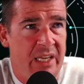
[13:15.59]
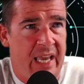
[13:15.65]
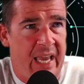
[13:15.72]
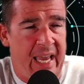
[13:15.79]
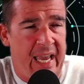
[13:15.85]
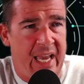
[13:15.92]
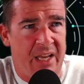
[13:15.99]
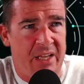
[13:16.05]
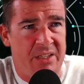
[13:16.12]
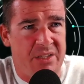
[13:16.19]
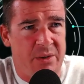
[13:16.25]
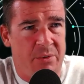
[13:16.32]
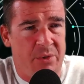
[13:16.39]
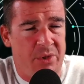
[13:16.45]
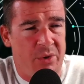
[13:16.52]

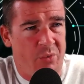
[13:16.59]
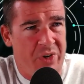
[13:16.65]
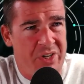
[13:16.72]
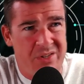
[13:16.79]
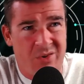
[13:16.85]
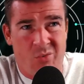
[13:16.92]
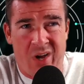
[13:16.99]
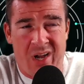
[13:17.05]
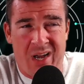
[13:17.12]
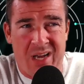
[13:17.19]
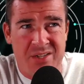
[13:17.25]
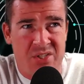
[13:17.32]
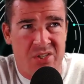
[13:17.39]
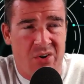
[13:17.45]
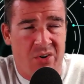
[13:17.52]
And the reason why
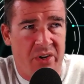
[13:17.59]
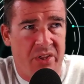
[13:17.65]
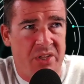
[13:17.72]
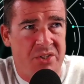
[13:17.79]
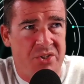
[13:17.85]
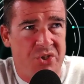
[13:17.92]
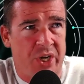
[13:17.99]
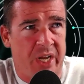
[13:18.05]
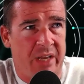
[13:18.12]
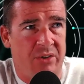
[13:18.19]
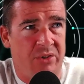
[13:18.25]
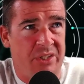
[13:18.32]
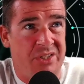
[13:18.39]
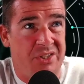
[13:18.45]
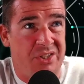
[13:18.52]
I started this
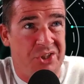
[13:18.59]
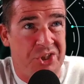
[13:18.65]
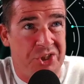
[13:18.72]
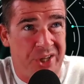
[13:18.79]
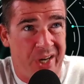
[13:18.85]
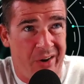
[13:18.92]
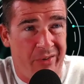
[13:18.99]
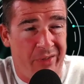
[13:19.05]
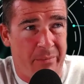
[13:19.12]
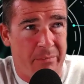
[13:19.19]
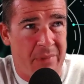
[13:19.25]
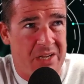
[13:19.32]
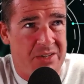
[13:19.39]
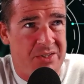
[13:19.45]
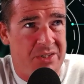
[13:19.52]
channel is to share the
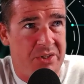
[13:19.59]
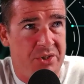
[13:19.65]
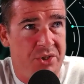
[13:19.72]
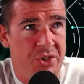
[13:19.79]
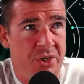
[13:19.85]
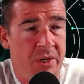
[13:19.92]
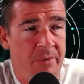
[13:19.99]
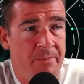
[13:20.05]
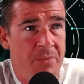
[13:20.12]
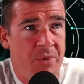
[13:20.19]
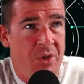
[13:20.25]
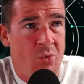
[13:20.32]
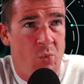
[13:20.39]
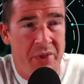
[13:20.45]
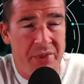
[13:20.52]
message
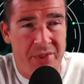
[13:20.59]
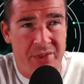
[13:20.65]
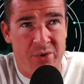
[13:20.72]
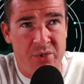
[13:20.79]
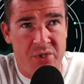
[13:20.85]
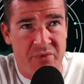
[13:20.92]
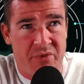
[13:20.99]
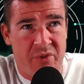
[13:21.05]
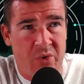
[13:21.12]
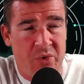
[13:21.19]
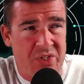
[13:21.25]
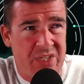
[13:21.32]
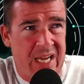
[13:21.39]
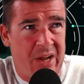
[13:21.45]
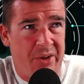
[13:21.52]
with those
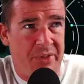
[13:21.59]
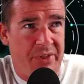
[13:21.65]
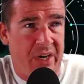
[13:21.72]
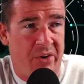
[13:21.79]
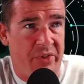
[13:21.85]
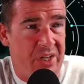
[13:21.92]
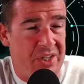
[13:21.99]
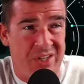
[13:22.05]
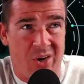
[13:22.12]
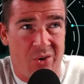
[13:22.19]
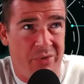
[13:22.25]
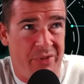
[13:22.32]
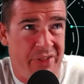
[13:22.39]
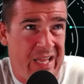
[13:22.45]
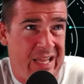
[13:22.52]
folks out there that
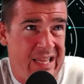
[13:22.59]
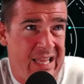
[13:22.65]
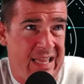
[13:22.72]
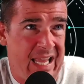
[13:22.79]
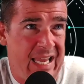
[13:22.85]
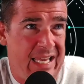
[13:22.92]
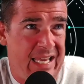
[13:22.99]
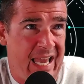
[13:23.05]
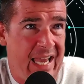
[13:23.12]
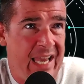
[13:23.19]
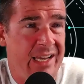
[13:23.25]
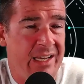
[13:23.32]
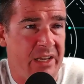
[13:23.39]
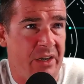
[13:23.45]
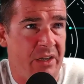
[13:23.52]
don't think that they
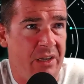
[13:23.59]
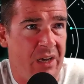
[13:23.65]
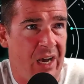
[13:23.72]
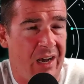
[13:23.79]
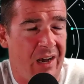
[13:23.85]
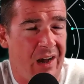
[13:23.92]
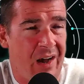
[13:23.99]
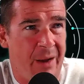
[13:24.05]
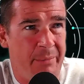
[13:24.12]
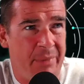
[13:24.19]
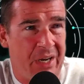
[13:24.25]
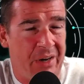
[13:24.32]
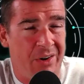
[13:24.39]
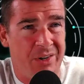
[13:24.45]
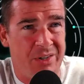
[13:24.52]
can. Uh, I'm
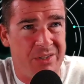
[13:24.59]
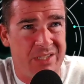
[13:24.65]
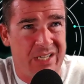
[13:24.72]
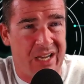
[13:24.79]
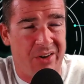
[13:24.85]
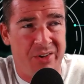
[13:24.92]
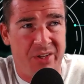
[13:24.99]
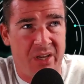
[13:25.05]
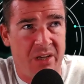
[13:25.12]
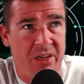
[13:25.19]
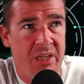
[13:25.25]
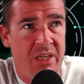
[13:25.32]
here to tell you